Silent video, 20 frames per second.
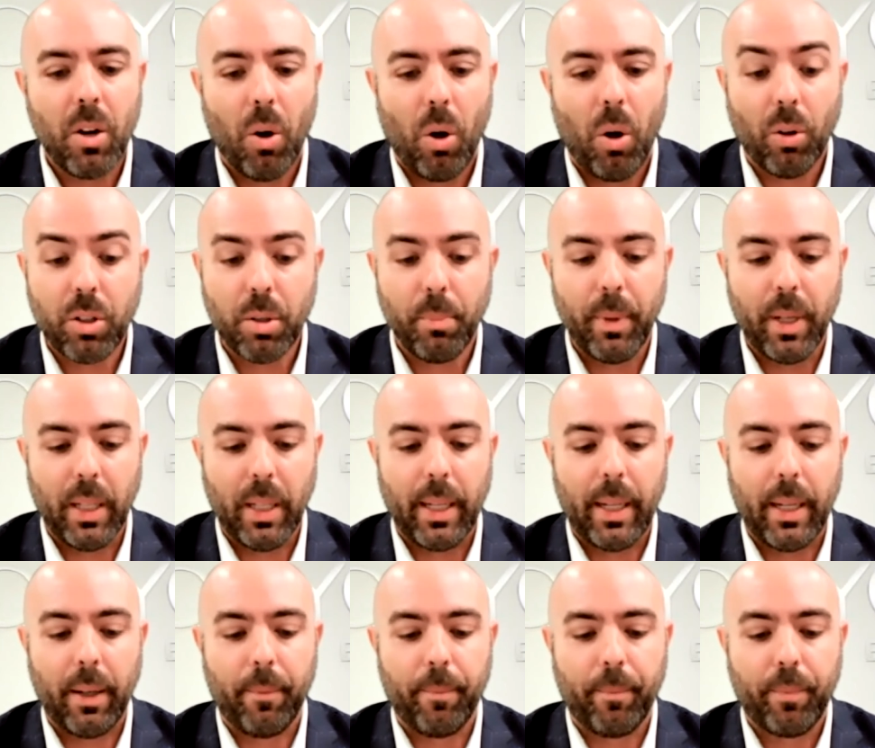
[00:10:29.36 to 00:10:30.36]

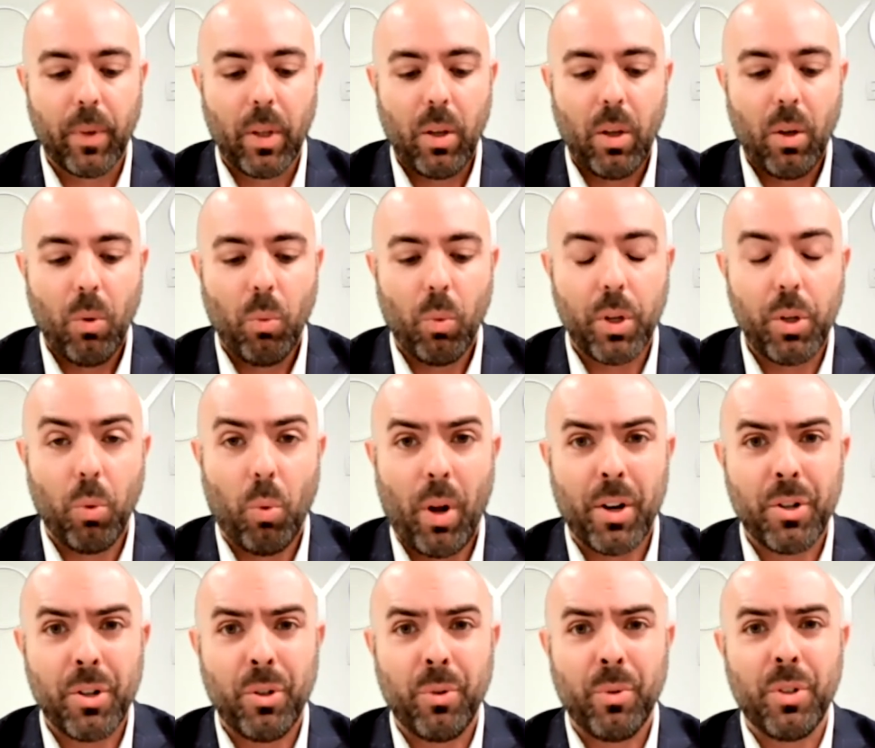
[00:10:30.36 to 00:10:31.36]
ultimately, what you want
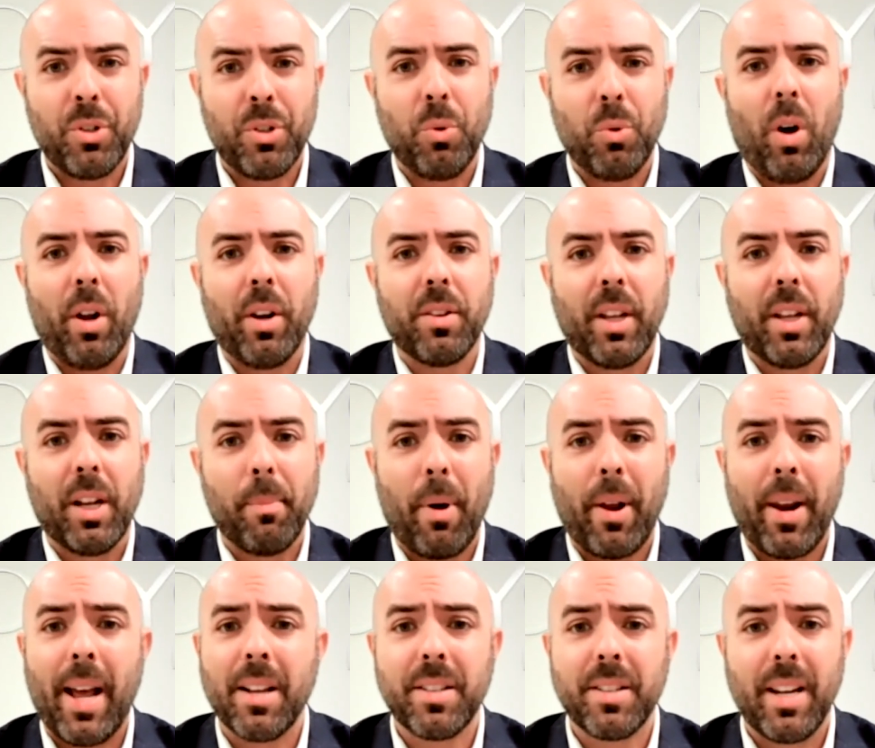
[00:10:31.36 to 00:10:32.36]
to do is you want to think
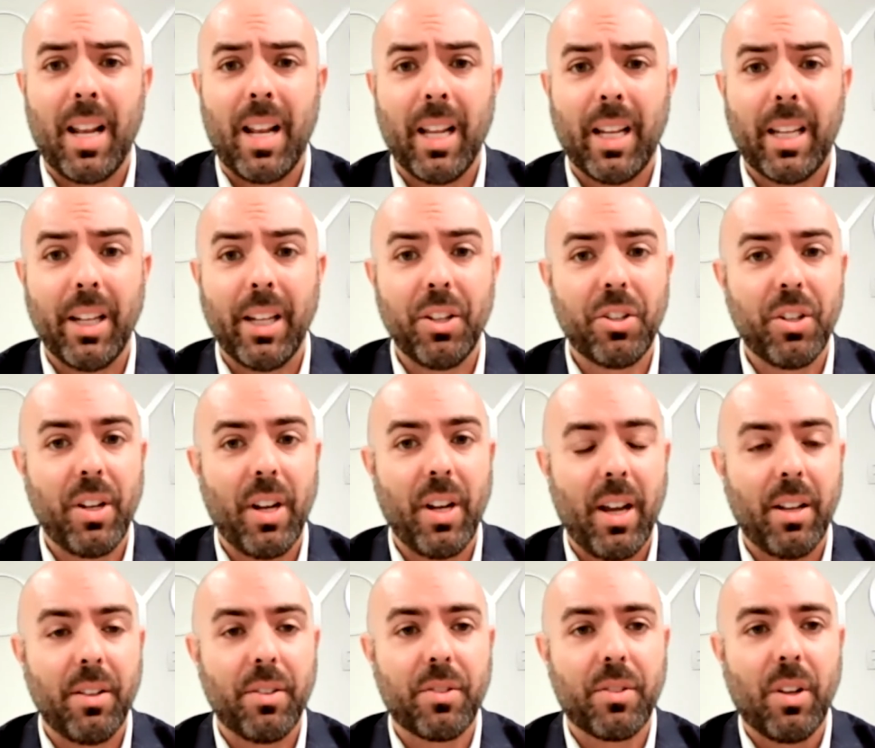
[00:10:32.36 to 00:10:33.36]
about asset allocation
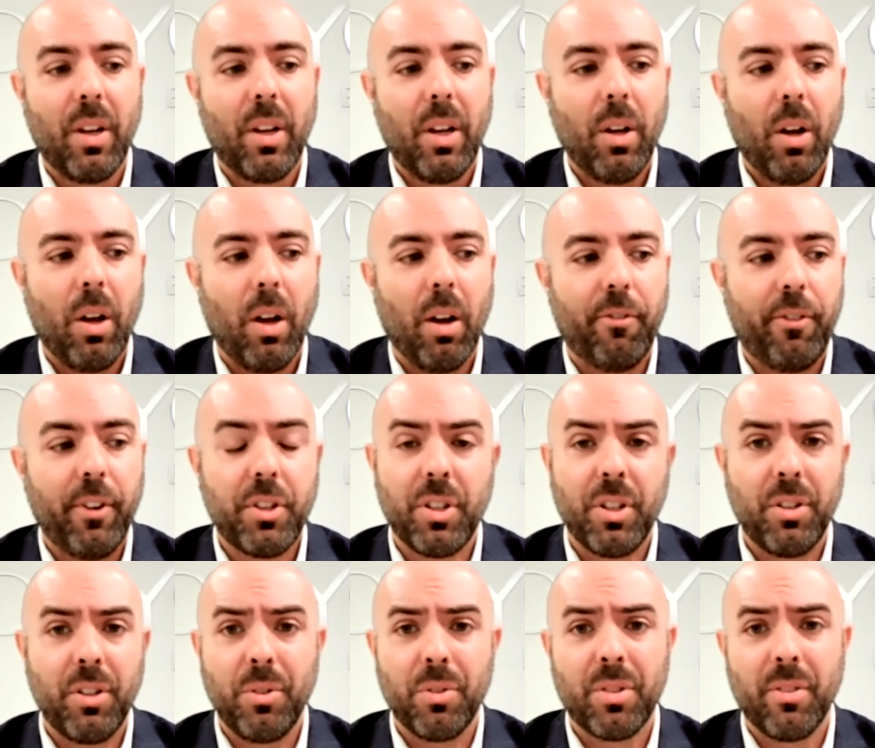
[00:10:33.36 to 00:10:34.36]
as
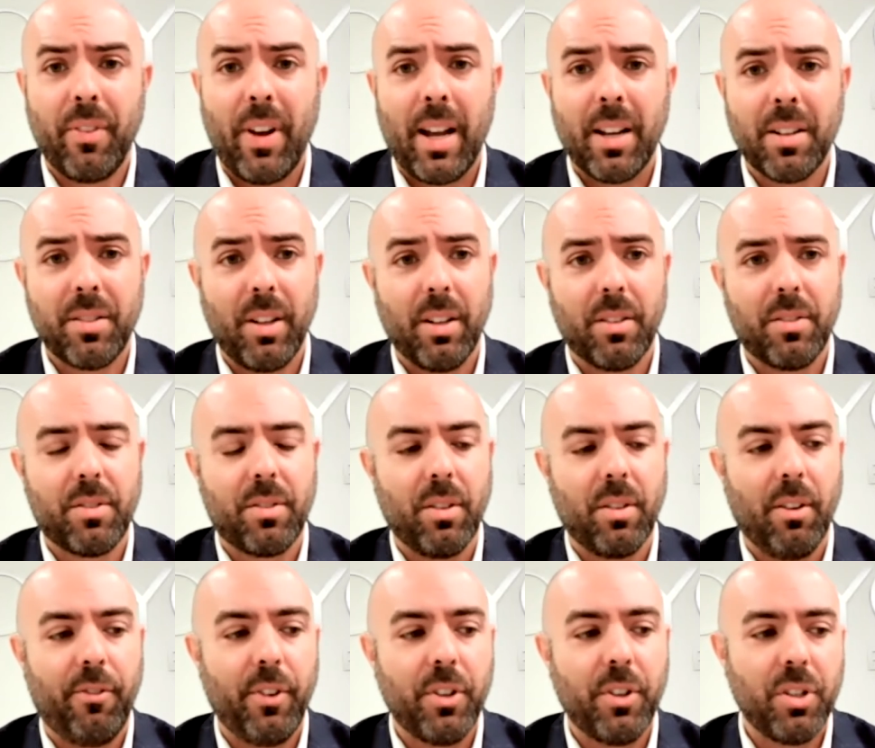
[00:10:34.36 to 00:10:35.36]
efficient use of assets,
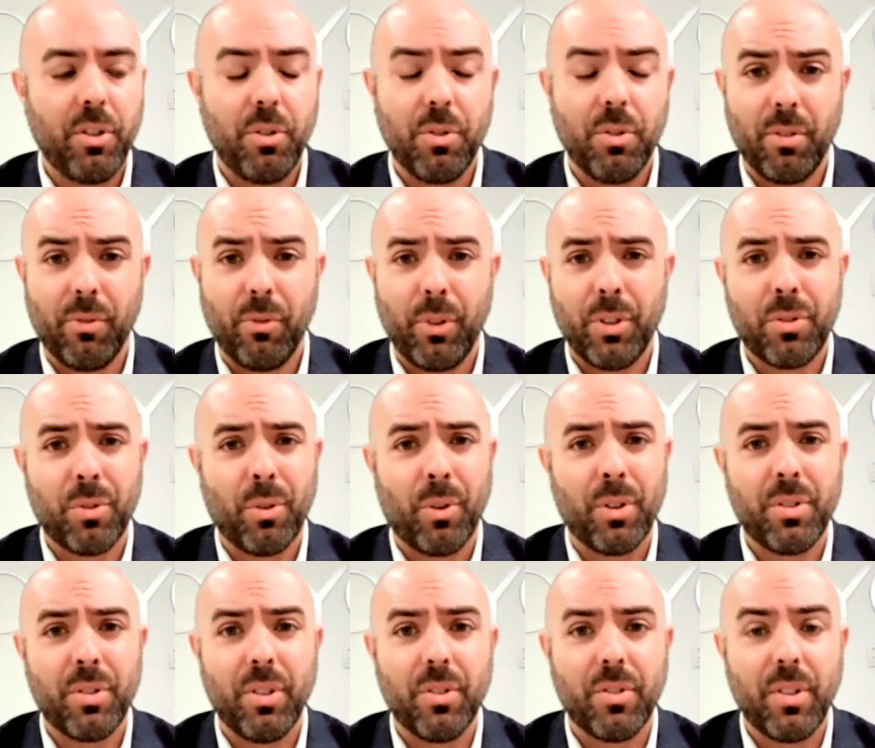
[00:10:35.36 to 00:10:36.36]
efficient use of
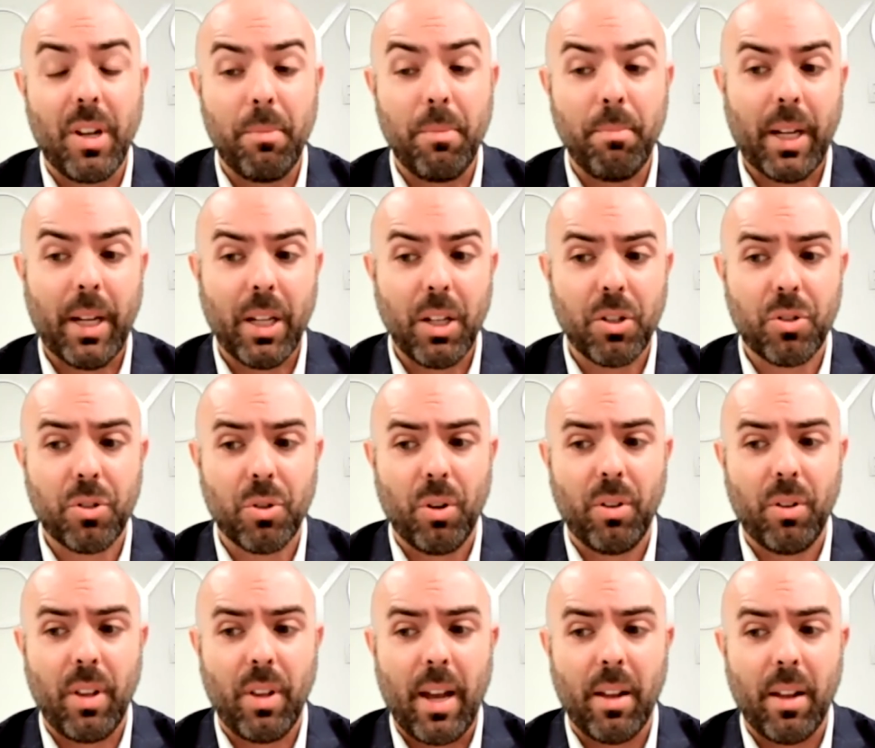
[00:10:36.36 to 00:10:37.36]
resources, and making
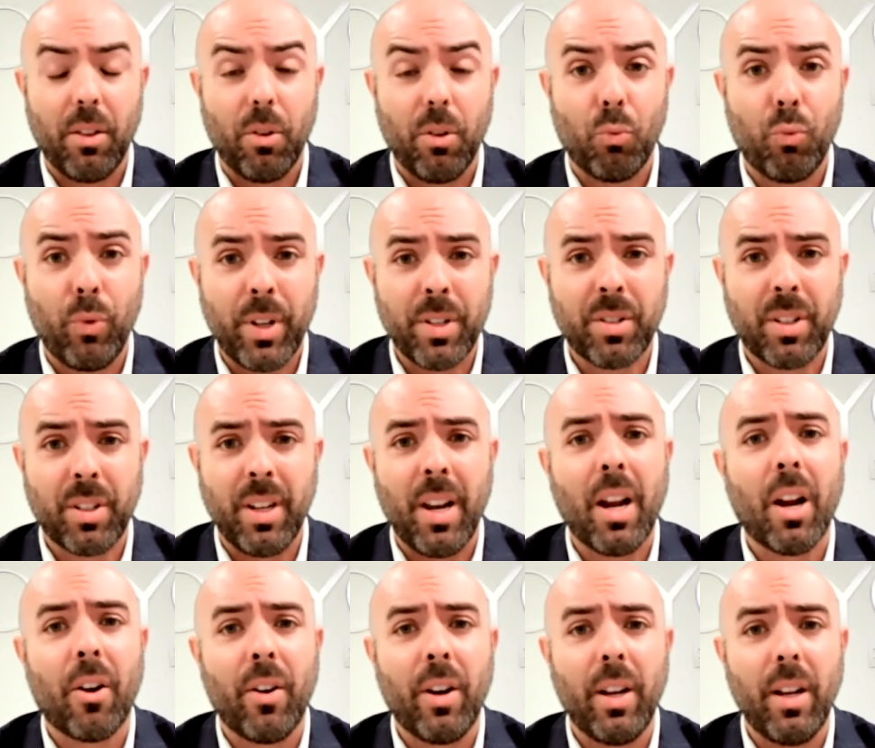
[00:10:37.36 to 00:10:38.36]
sure that the risk
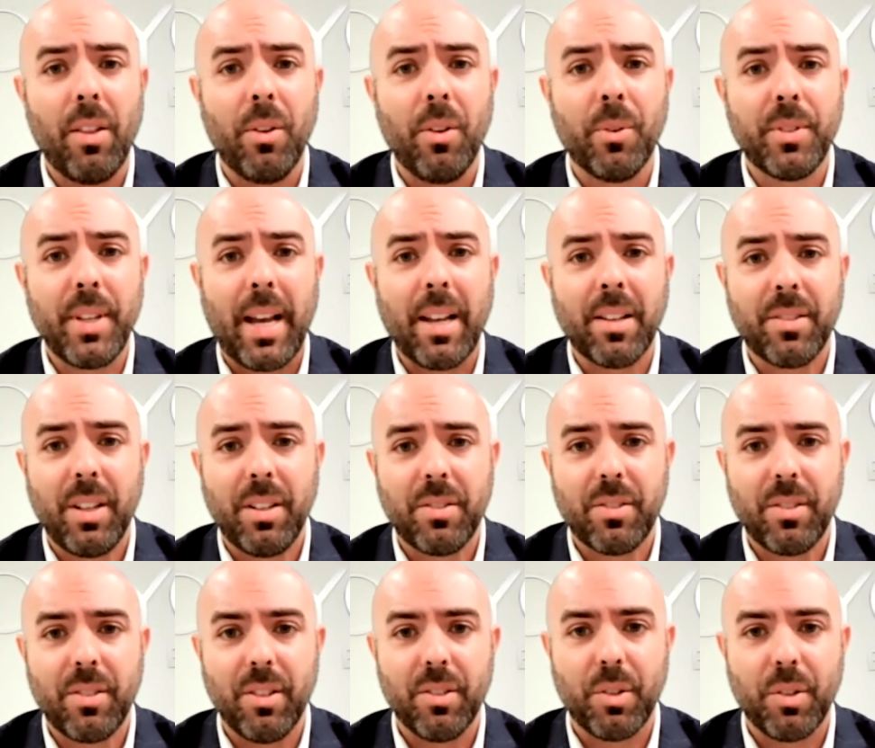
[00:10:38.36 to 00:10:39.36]
inherent in those
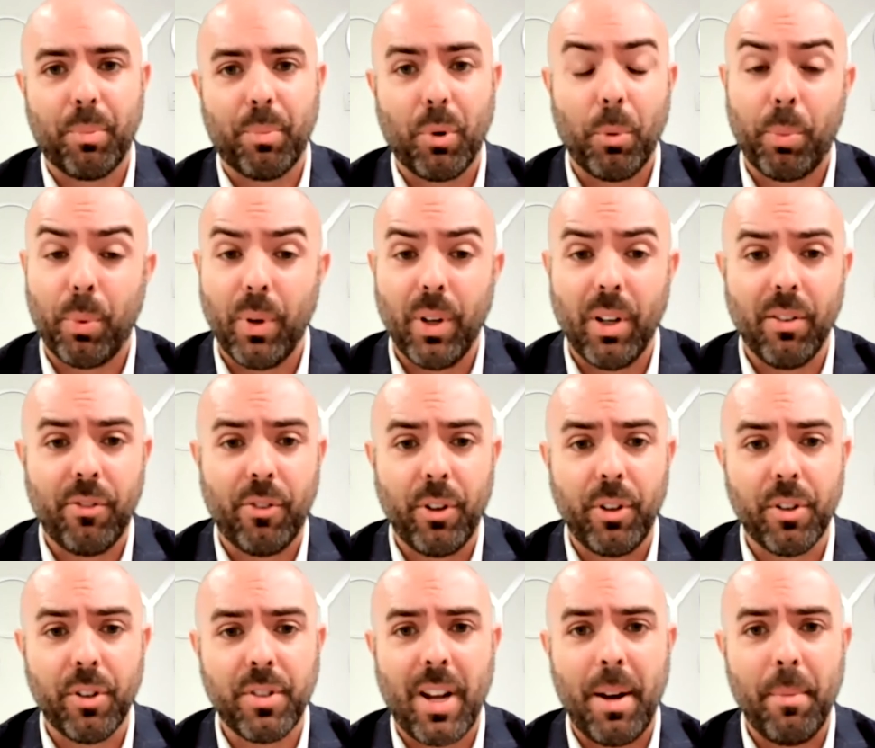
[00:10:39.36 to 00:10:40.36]
assets is appropriate for
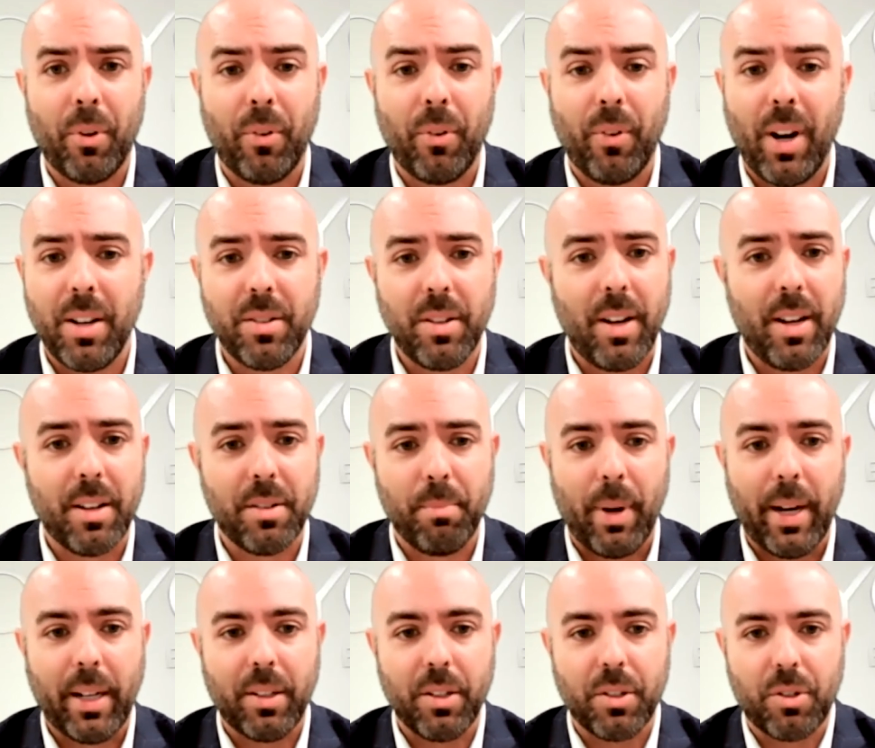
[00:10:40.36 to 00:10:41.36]
your time horizon, as
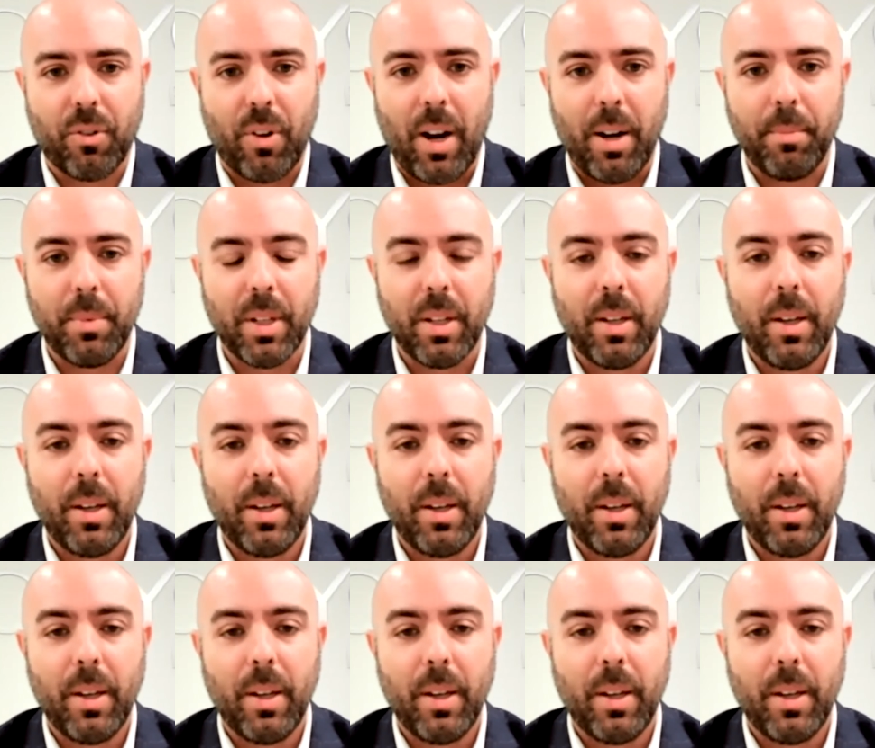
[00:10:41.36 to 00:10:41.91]
Mike described.